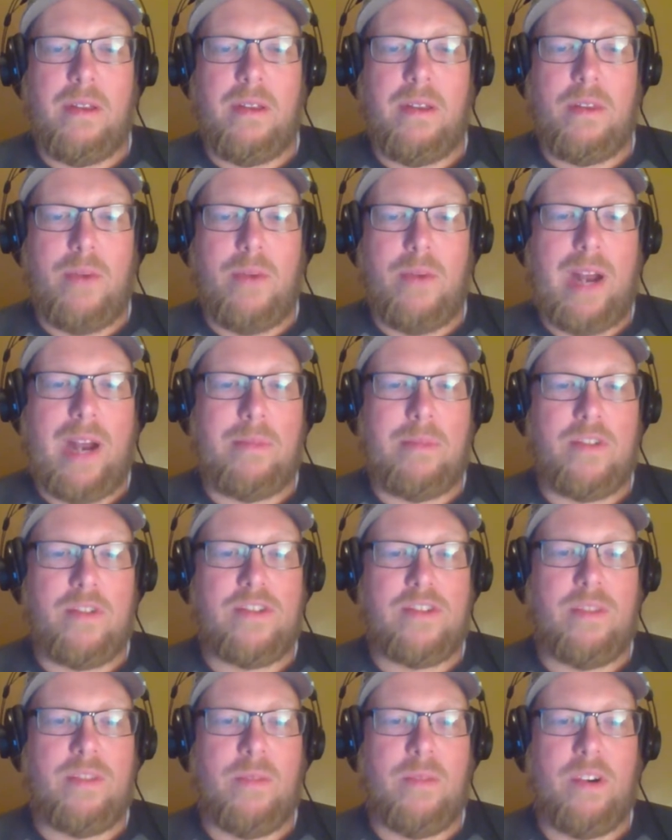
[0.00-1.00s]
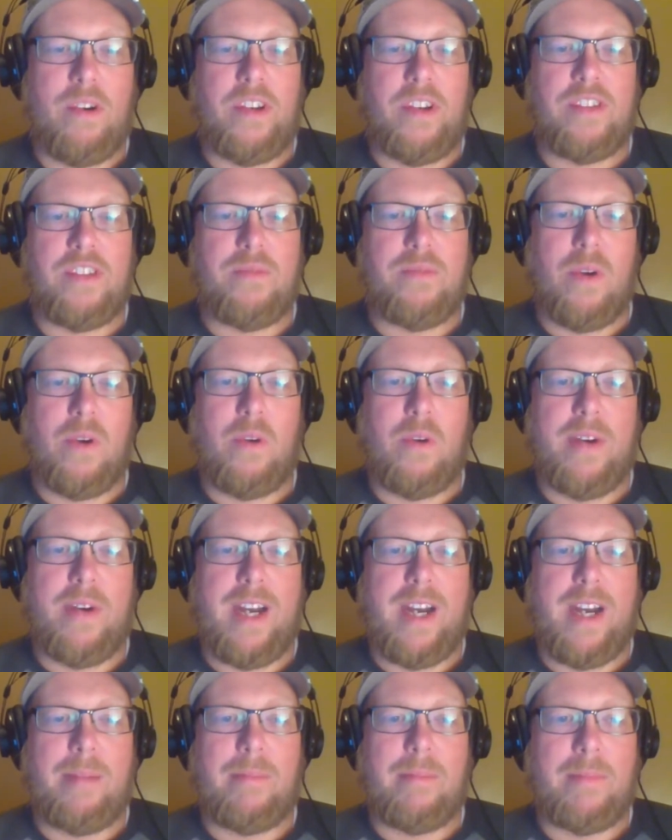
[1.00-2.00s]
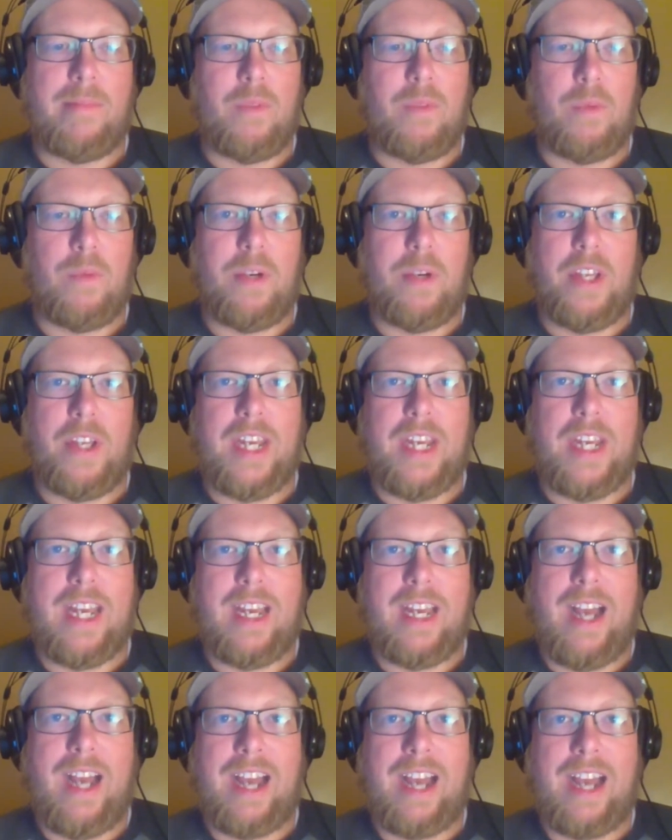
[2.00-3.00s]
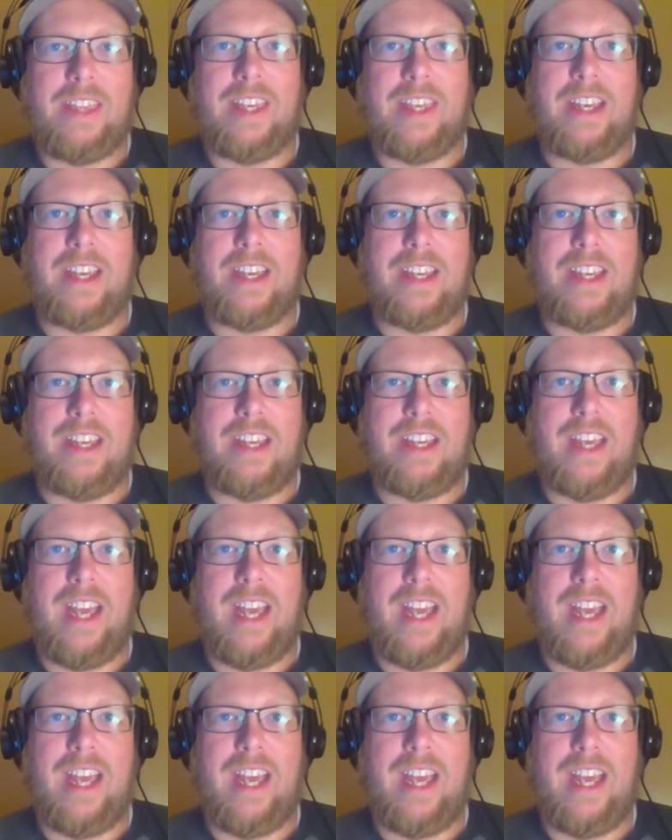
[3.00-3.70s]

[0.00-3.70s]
Raptors, the Merlins program, really, I think,